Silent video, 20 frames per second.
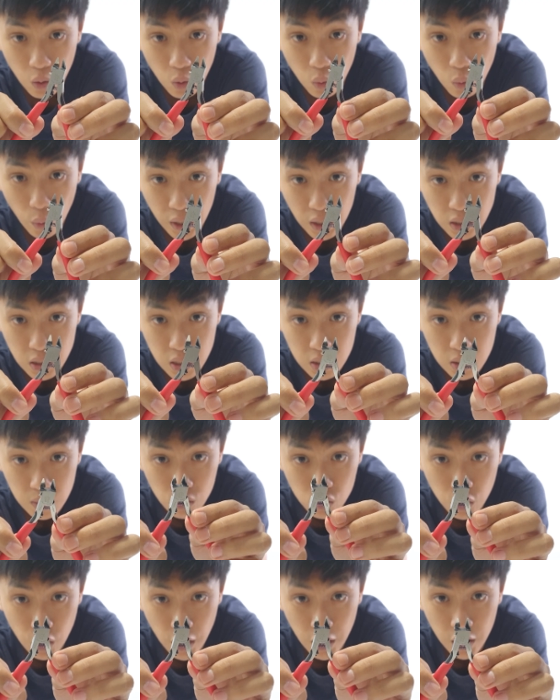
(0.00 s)
always
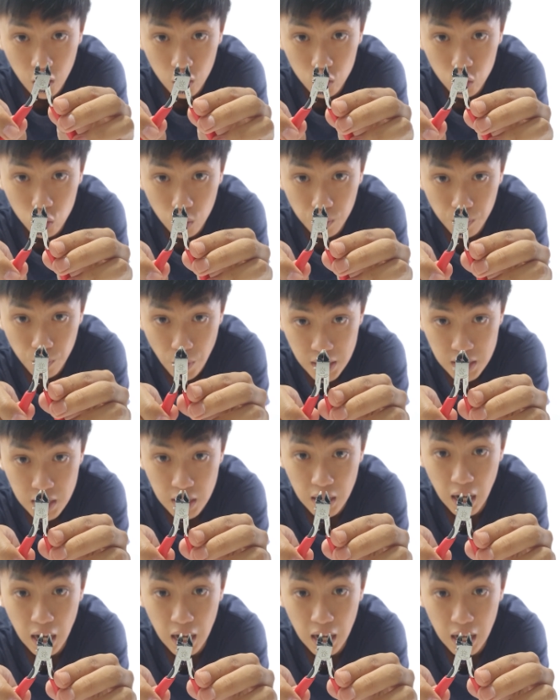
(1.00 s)
try not to press
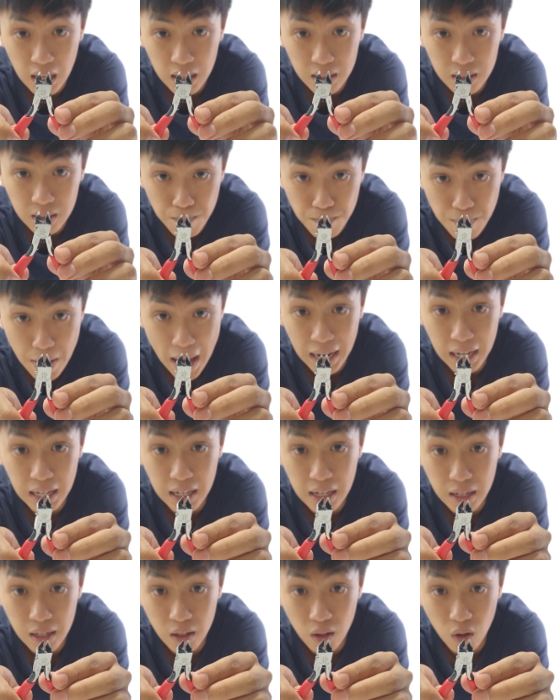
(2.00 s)
it hard, bang
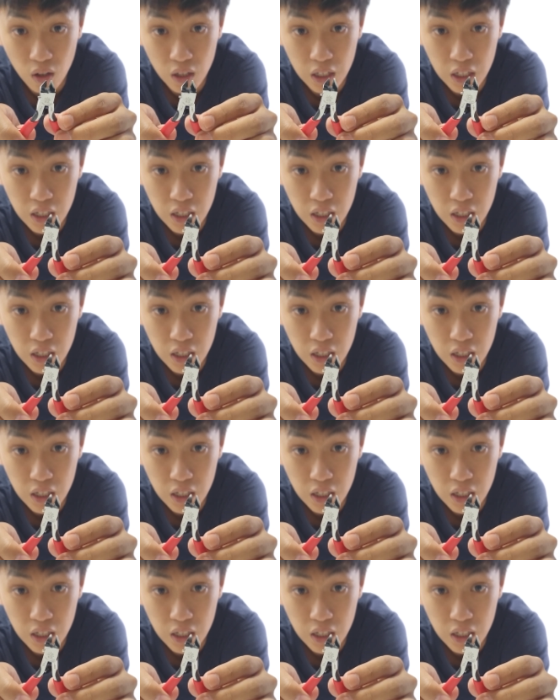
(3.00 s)
it, all